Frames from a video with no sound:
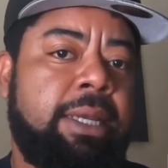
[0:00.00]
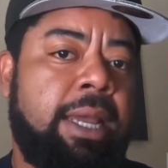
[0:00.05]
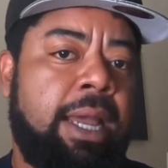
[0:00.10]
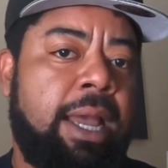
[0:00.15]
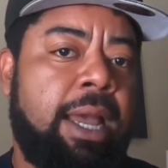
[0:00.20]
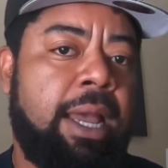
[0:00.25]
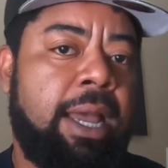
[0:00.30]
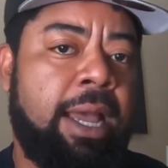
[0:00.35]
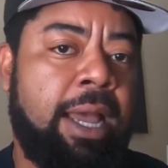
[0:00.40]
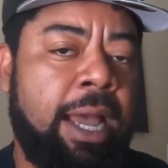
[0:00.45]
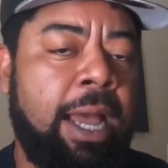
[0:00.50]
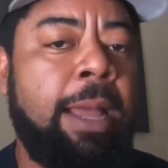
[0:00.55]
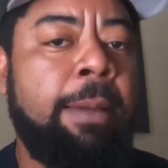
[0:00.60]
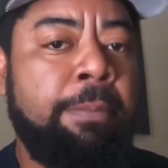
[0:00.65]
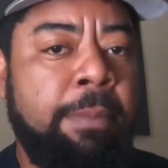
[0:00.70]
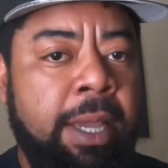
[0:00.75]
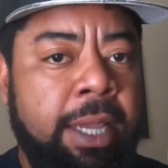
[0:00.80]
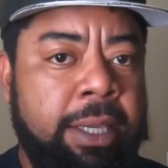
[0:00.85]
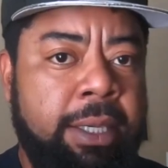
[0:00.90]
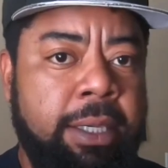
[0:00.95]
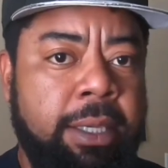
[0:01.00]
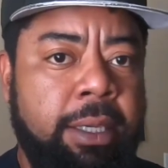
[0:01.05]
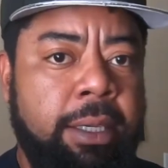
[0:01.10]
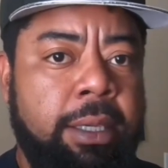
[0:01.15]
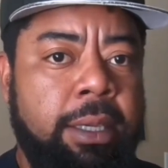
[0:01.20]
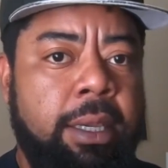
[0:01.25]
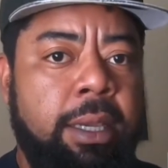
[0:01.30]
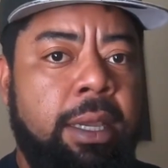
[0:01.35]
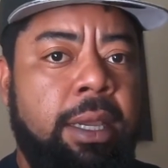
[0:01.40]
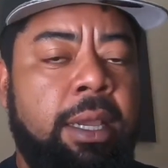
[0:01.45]
I'm making.
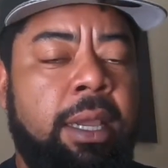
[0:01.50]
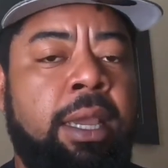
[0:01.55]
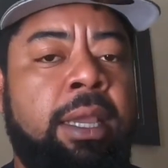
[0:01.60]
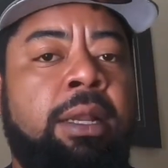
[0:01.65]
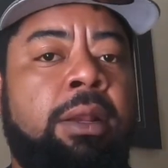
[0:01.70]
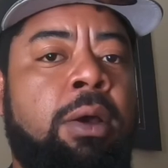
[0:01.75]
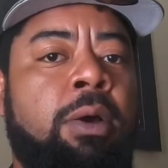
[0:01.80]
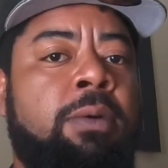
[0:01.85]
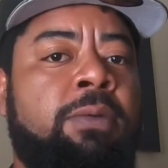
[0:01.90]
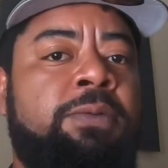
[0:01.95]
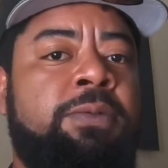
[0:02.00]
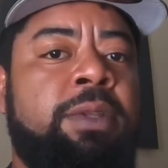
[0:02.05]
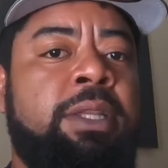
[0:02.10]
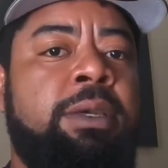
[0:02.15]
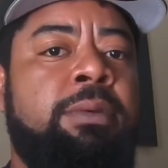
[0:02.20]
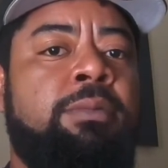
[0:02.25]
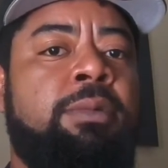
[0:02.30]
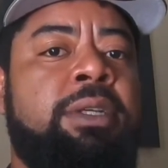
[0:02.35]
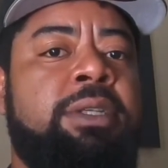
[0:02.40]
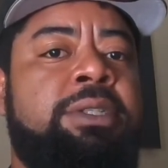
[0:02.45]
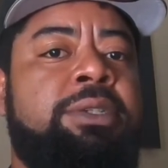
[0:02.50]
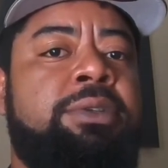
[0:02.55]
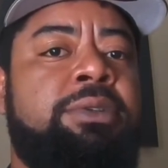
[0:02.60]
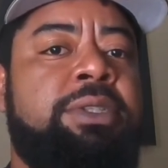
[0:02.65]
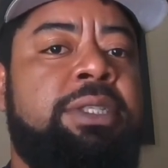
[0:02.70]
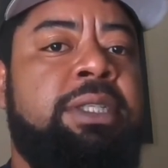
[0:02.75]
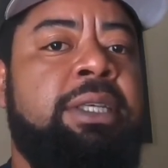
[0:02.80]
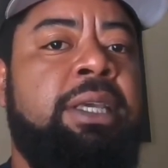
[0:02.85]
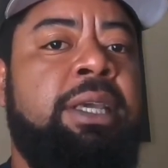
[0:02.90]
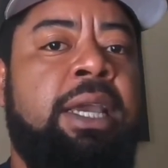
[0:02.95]
And hopefully once you
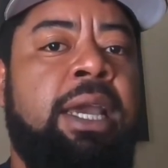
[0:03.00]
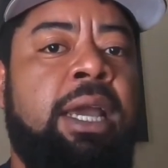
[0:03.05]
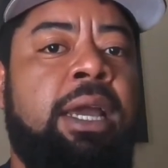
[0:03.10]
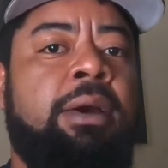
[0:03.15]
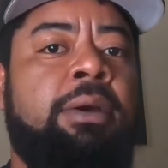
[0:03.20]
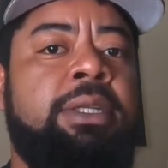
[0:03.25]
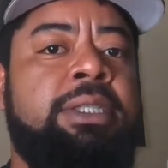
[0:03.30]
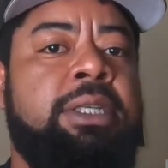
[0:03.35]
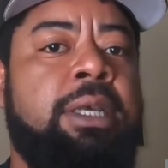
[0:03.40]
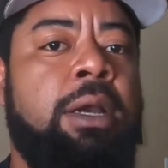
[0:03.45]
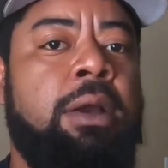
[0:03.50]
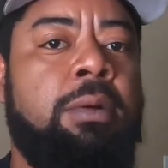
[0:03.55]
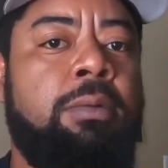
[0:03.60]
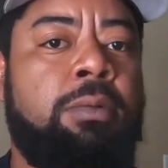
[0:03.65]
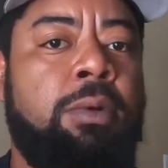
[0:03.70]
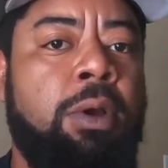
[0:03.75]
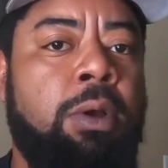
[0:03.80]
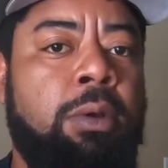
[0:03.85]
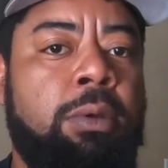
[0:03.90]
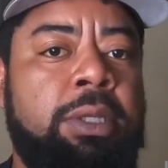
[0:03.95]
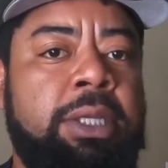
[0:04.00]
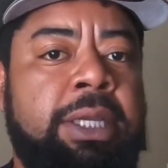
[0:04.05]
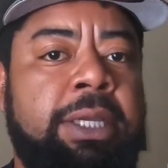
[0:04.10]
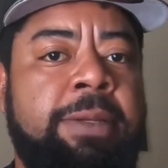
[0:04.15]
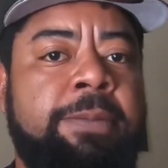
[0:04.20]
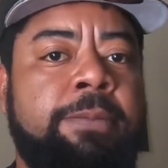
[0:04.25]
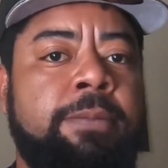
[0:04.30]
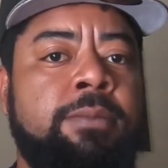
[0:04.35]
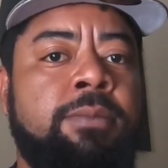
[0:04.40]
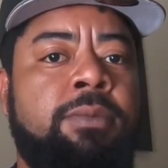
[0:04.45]
see how it's all rolling,
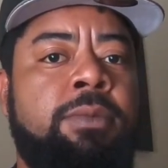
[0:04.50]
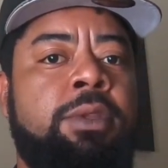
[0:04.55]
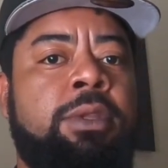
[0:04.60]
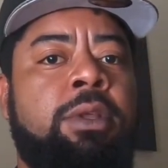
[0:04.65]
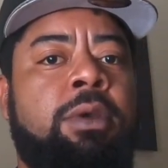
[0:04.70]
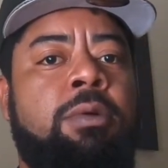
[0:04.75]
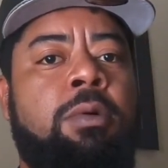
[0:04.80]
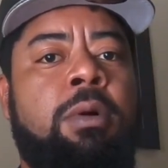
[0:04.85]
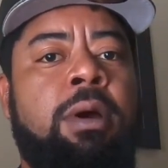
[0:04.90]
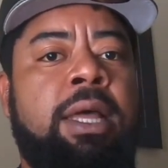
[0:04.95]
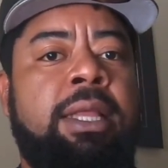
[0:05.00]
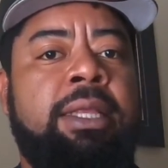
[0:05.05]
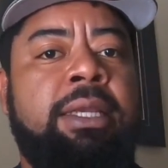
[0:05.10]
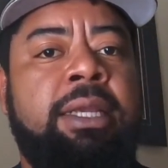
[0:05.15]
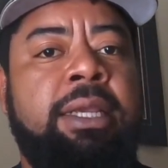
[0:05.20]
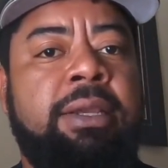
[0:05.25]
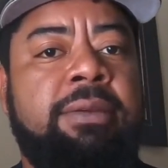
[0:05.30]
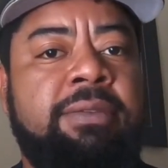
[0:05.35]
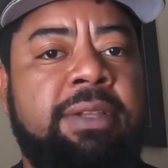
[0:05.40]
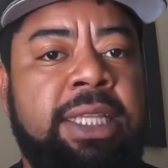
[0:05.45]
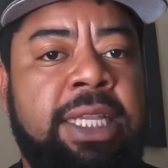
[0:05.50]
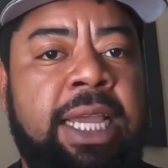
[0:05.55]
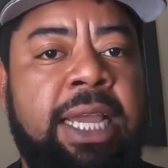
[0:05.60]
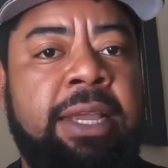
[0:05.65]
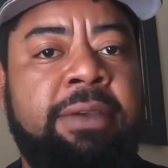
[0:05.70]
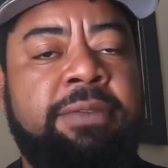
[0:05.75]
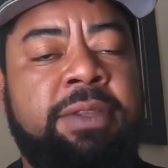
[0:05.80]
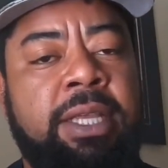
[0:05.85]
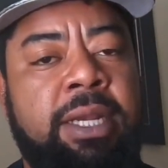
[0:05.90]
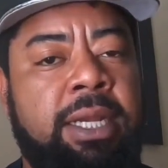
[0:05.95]
the quality of life
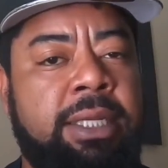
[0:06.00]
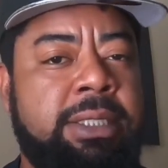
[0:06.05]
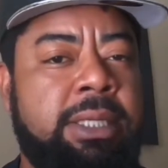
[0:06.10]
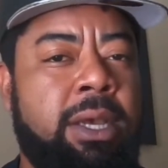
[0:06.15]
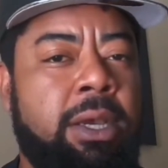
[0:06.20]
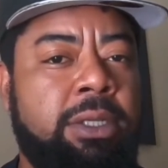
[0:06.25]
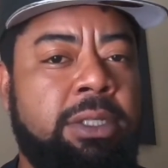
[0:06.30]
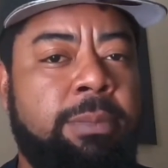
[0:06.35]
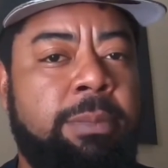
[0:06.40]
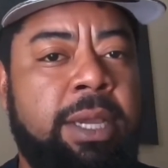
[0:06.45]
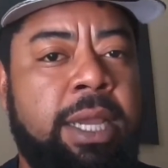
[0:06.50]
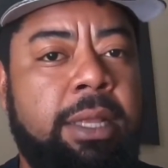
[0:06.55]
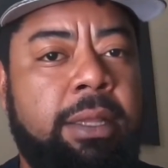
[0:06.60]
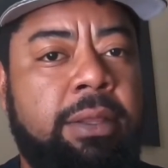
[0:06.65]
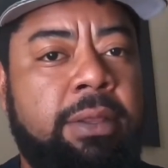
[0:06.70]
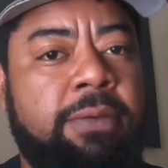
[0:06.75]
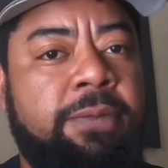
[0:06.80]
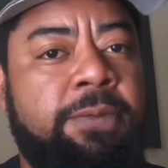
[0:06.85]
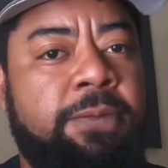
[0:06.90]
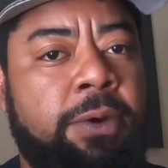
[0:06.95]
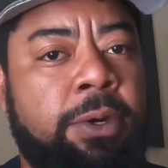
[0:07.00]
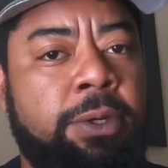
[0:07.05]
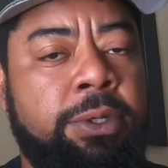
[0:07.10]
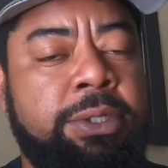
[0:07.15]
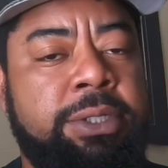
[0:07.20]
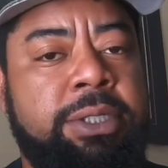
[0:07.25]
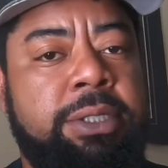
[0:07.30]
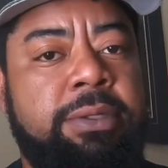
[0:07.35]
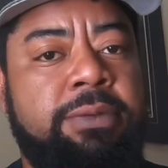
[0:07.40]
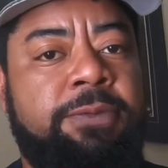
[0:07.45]
that I talked about in the
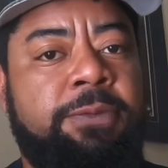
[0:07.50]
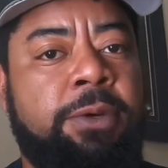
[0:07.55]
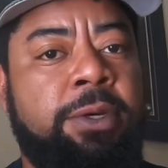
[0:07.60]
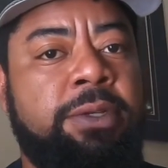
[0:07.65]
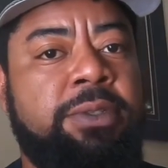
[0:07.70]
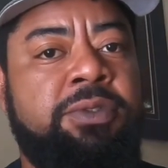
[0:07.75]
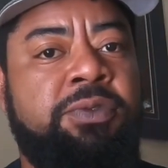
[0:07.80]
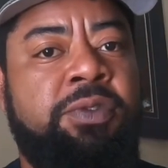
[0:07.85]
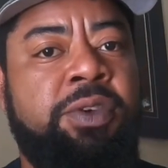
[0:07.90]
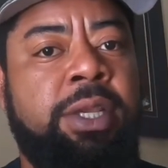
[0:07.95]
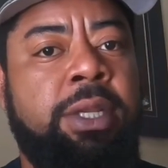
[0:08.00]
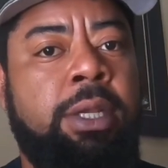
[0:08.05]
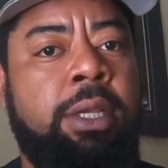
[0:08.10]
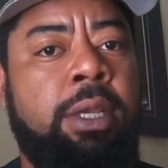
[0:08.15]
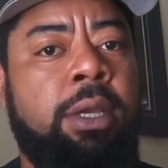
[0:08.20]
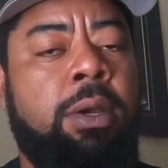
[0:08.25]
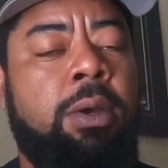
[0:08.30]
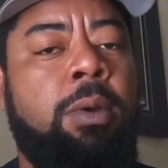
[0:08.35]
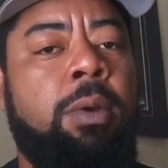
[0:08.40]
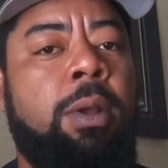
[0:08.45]
first video,